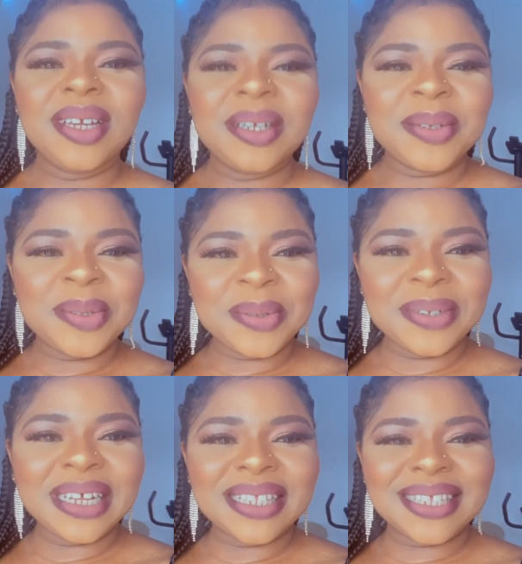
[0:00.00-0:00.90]
So
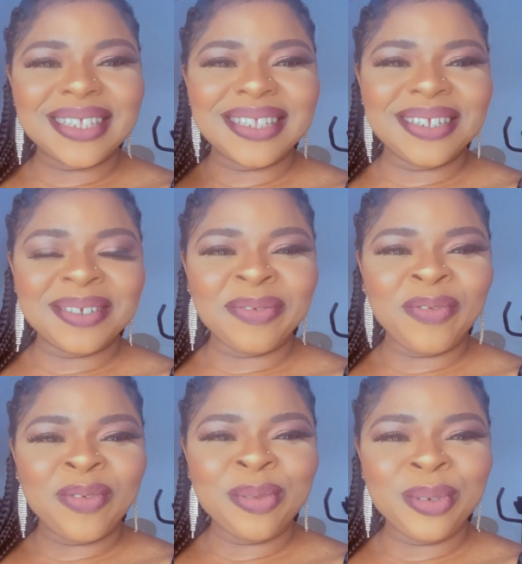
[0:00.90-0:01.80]
that is the
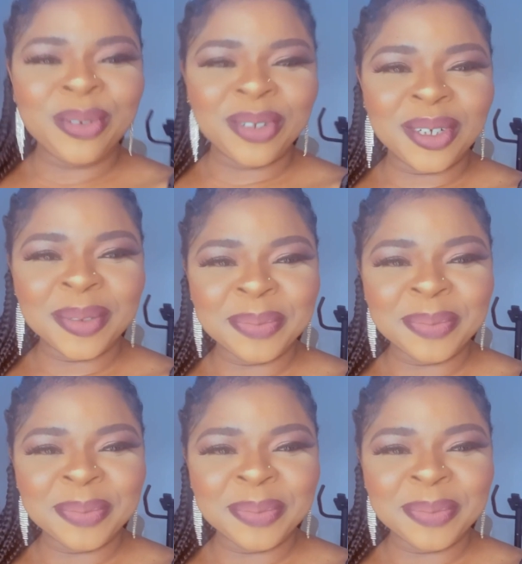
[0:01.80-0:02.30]
full look.